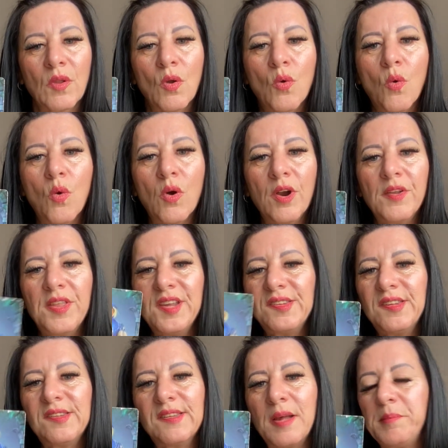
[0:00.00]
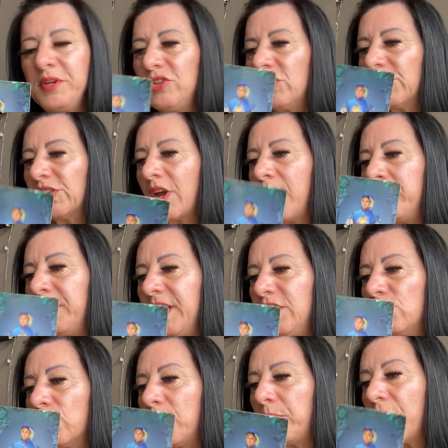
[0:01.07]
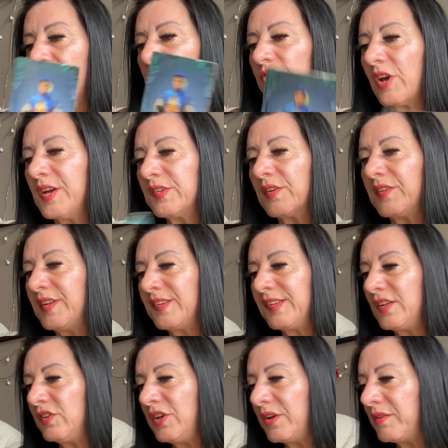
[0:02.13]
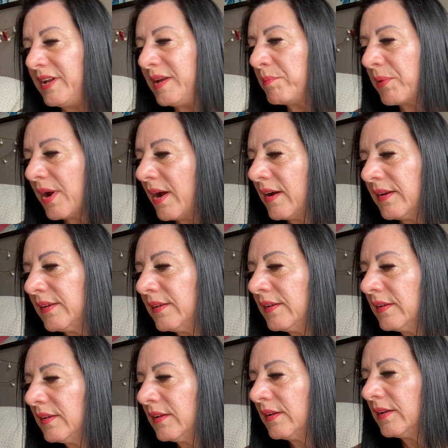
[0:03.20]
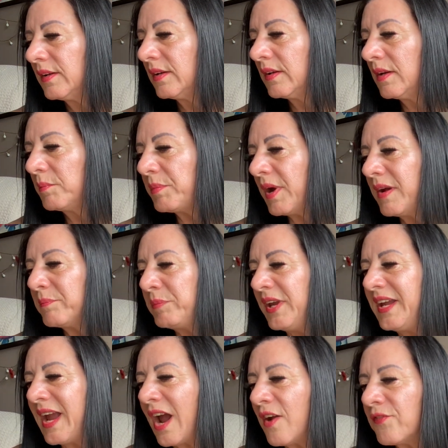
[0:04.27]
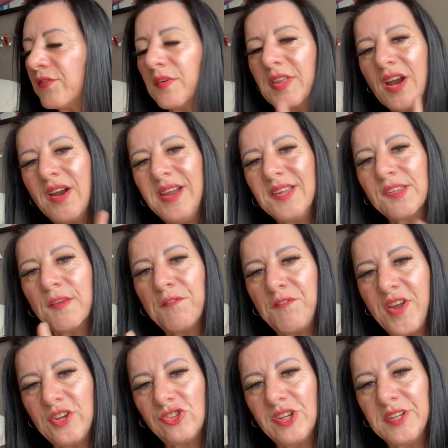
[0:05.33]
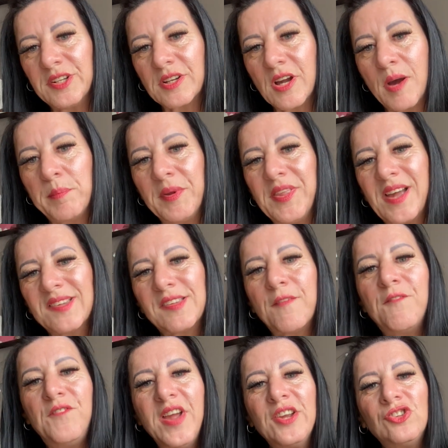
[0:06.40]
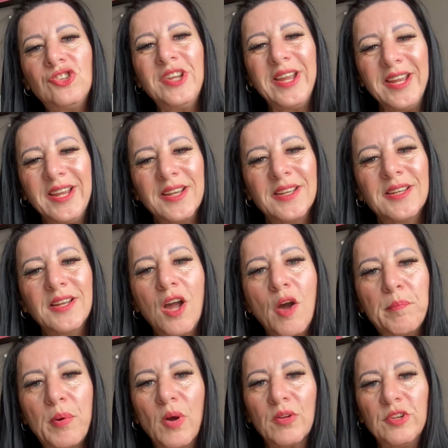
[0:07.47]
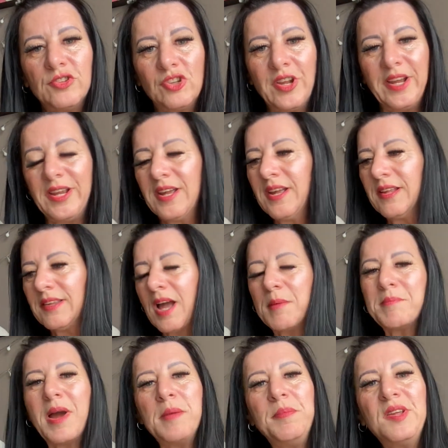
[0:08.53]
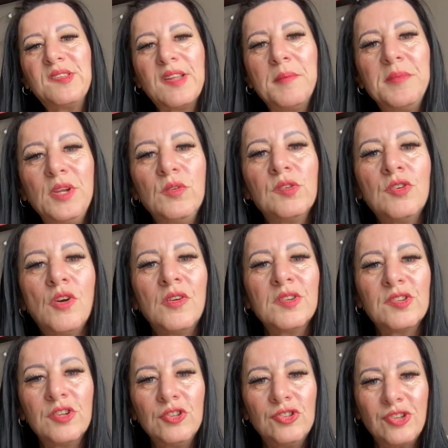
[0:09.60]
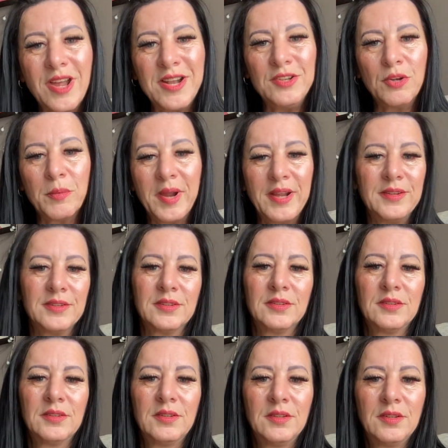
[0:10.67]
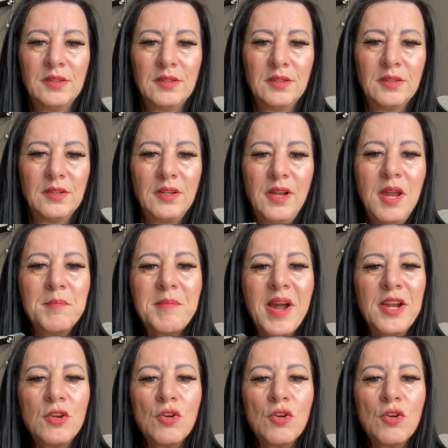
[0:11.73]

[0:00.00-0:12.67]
Or this is somebody just coming in to apologize, or this is you, Libra. But be careful, there is a fish in the cup, and that's a fishy apology. That might be somebody who's not genuine. It might